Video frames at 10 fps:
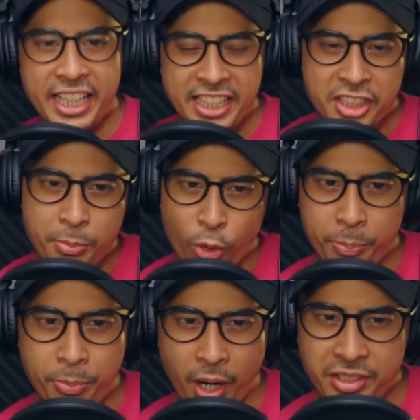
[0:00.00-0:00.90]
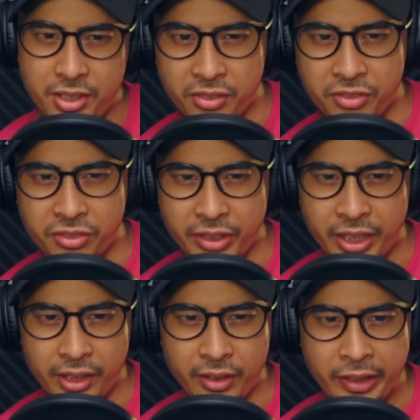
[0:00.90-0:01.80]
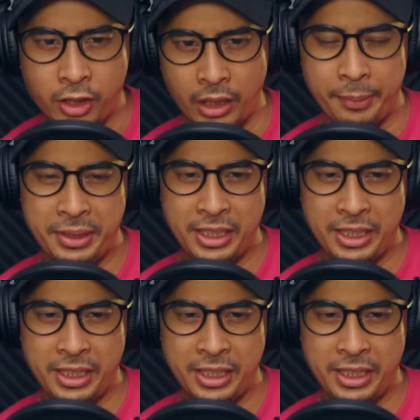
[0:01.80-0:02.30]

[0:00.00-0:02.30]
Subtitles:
and it's more positive. Like, I mean,